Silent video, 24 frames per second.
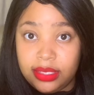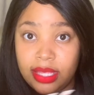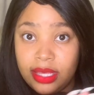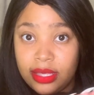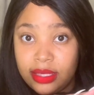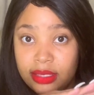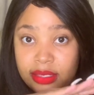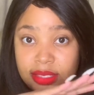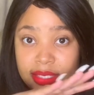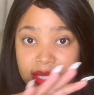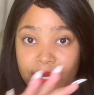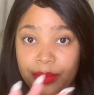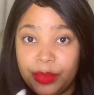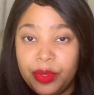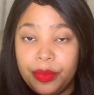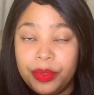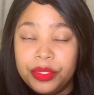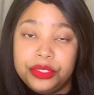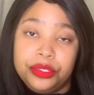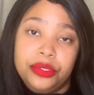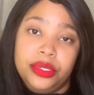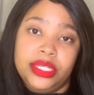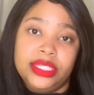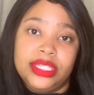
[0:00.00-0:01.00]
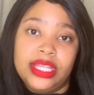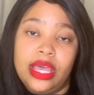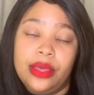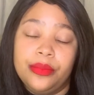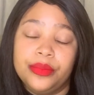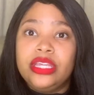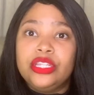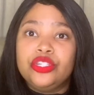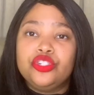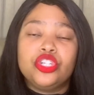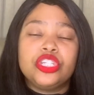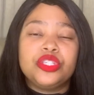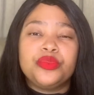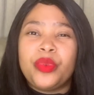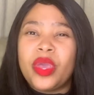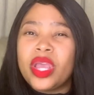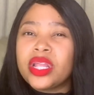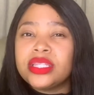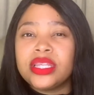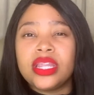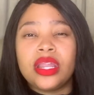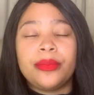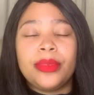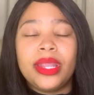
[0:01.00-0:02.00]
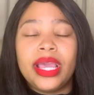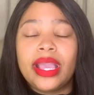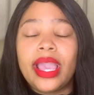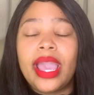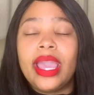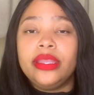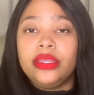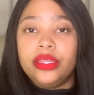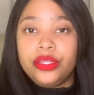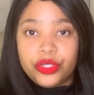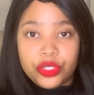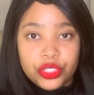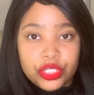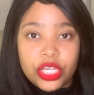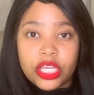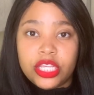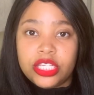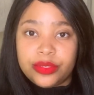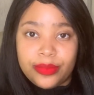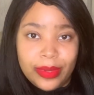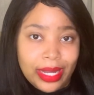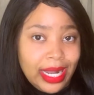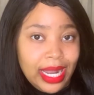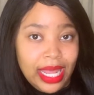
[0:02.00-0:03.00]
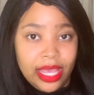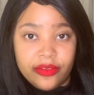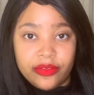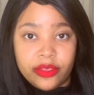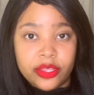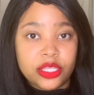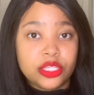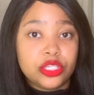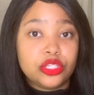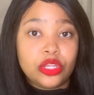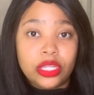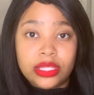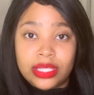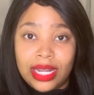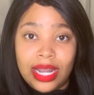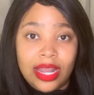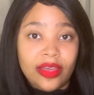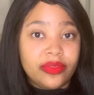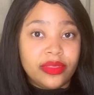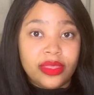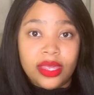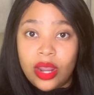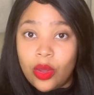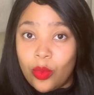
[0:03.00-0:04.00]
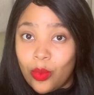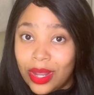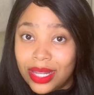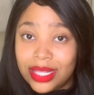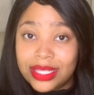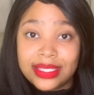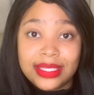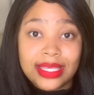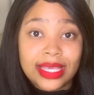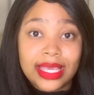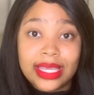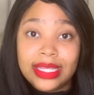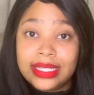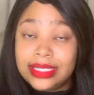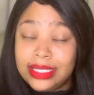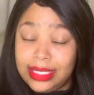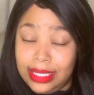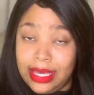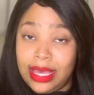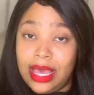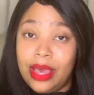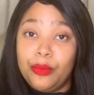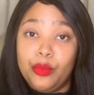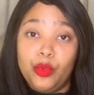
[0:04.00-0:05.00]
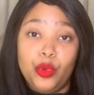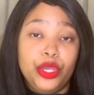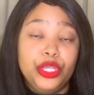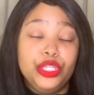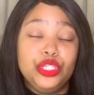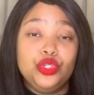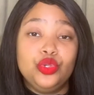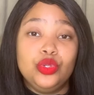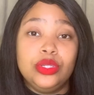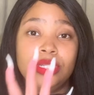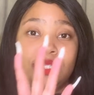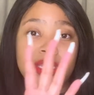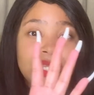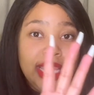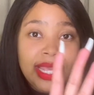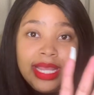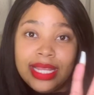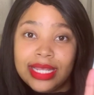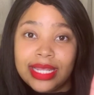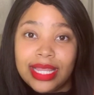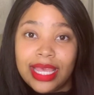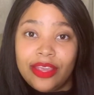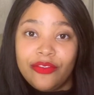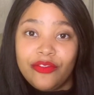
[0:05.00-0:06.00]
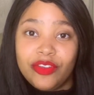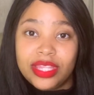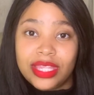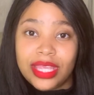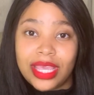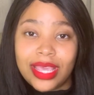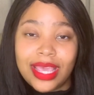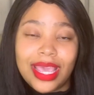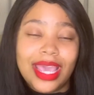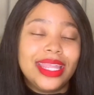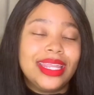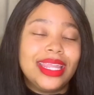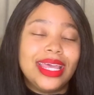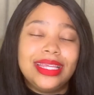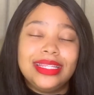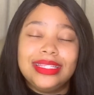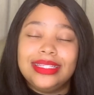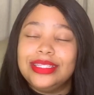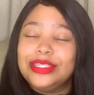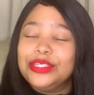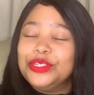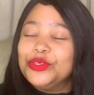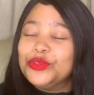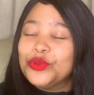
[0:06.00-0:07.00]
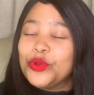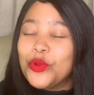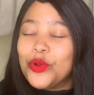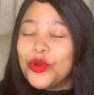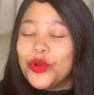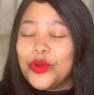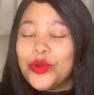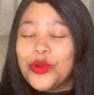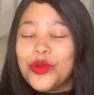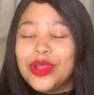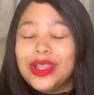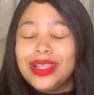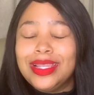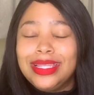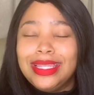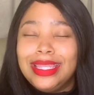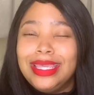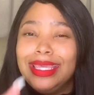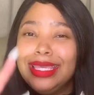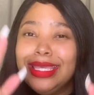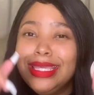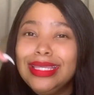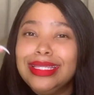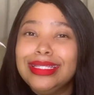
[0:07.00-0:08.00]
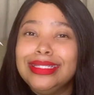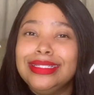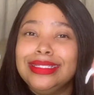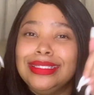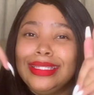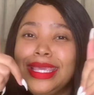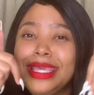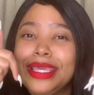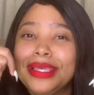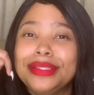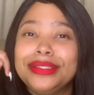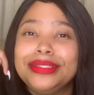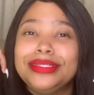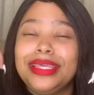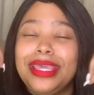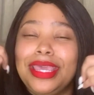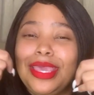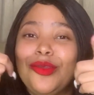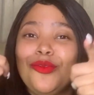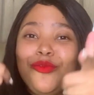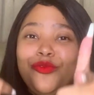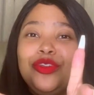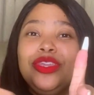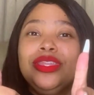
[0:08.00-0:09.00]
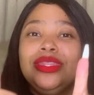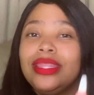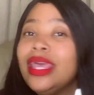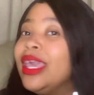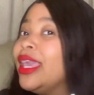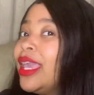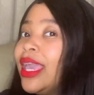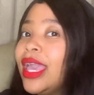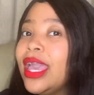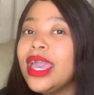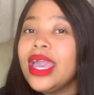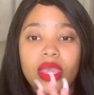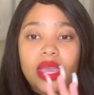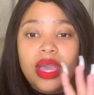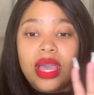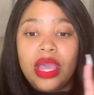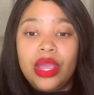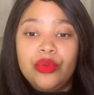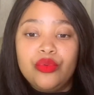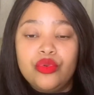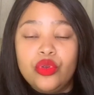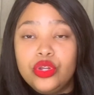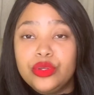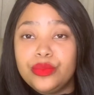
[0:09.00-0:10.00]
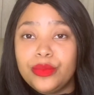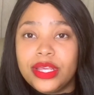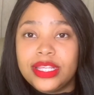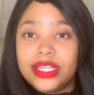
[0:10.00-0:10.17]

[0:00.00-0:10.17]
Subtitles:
supplementary exams. Introspected, I'm like, I need to change my life. This is not the life that I want. Second year, I'm going to nail everything, and I surely nailed everything. I wrote my